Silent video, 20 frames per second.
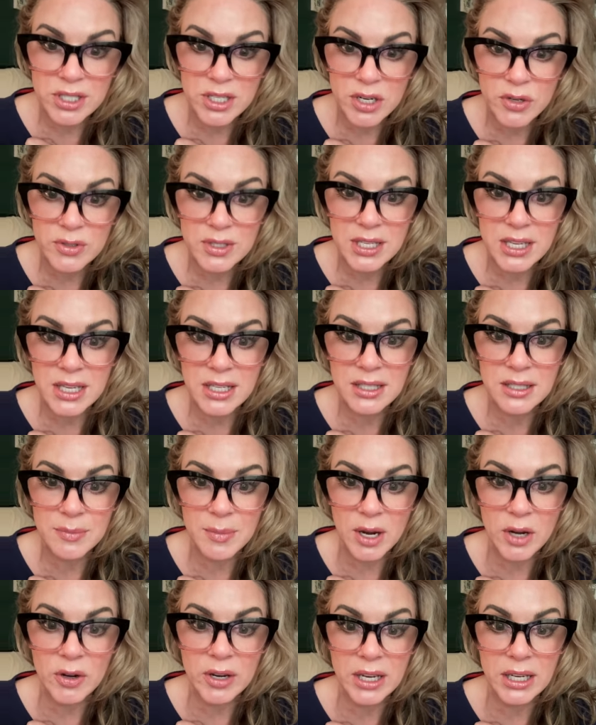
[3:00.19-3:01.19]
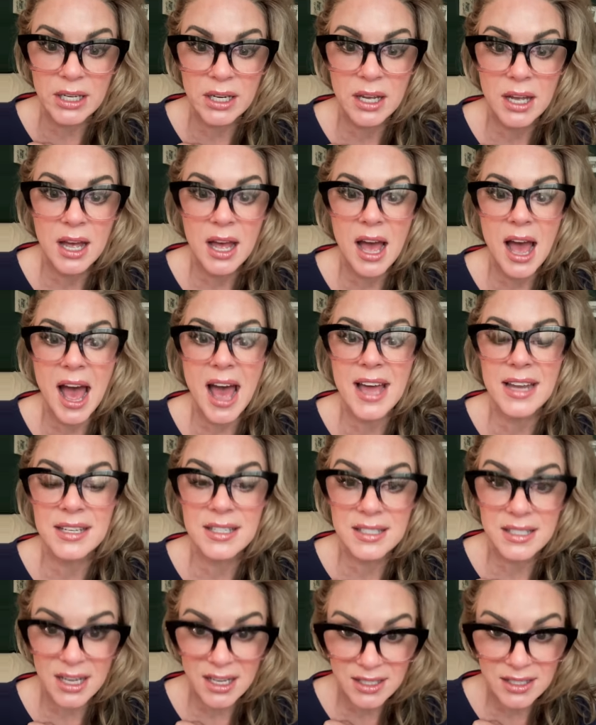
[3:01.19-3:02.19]
knows he is married,
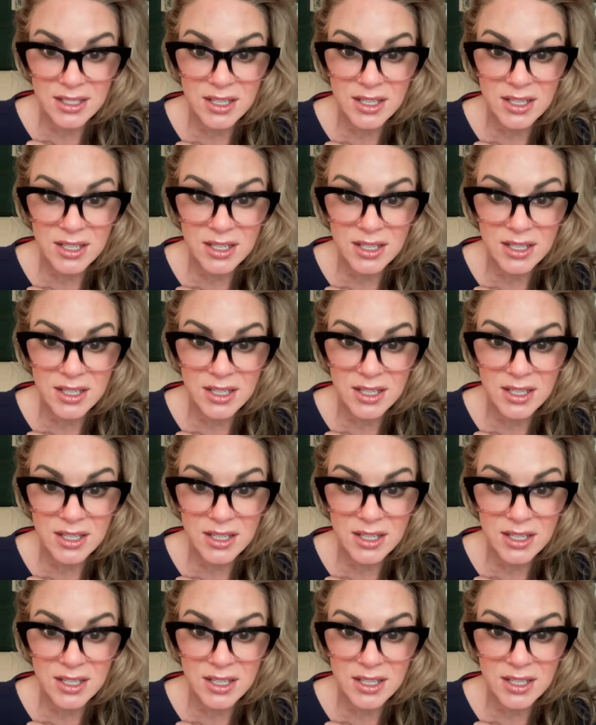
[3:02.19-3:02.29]
and does